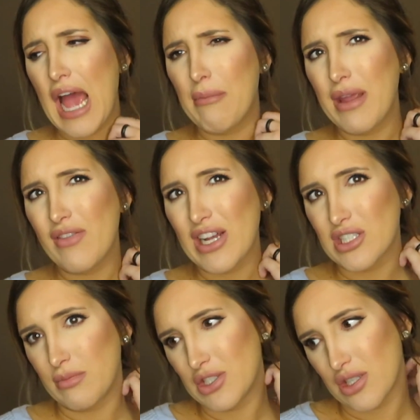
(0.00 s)
I may have
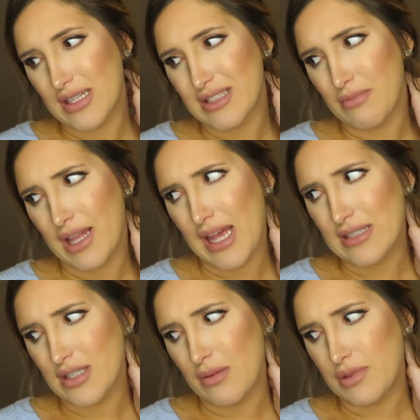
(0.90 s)
actually mentioned this in my
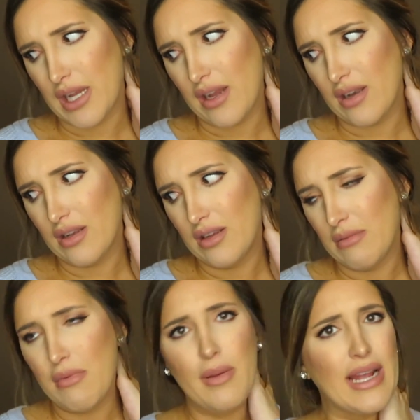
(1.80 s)
last update.
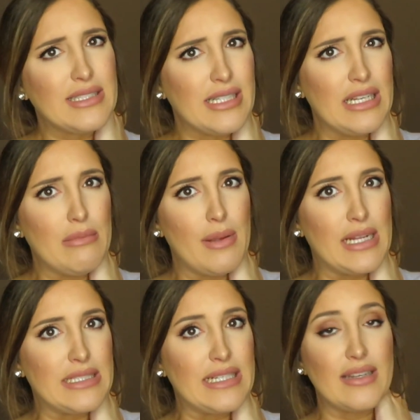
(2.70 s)
Maybe I did, maybe
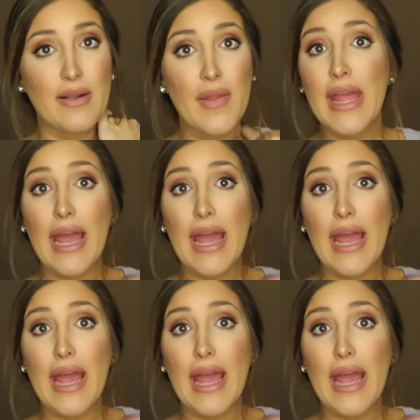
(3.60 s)
I didn't.